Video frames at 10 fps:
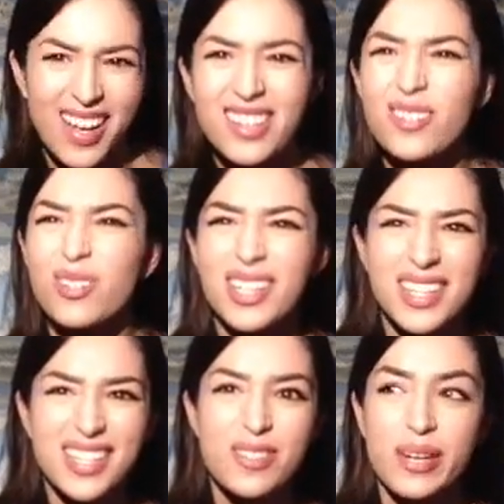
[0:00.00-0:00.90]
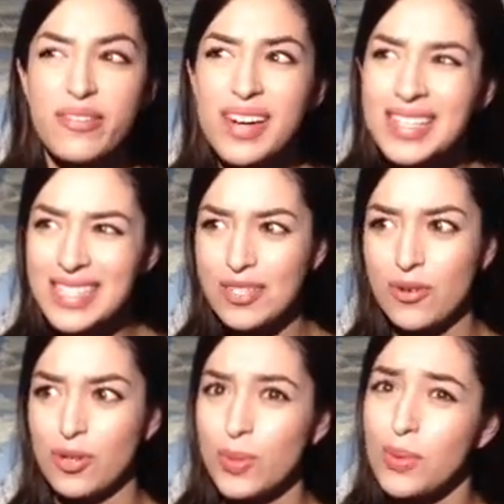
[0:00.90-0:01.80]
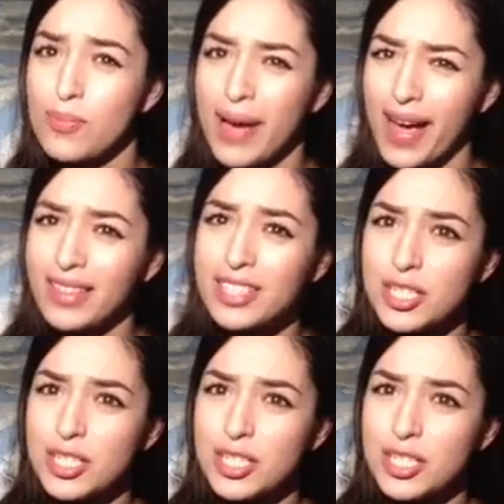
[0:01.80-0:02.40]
And the weird thing is whenever I see girls with badly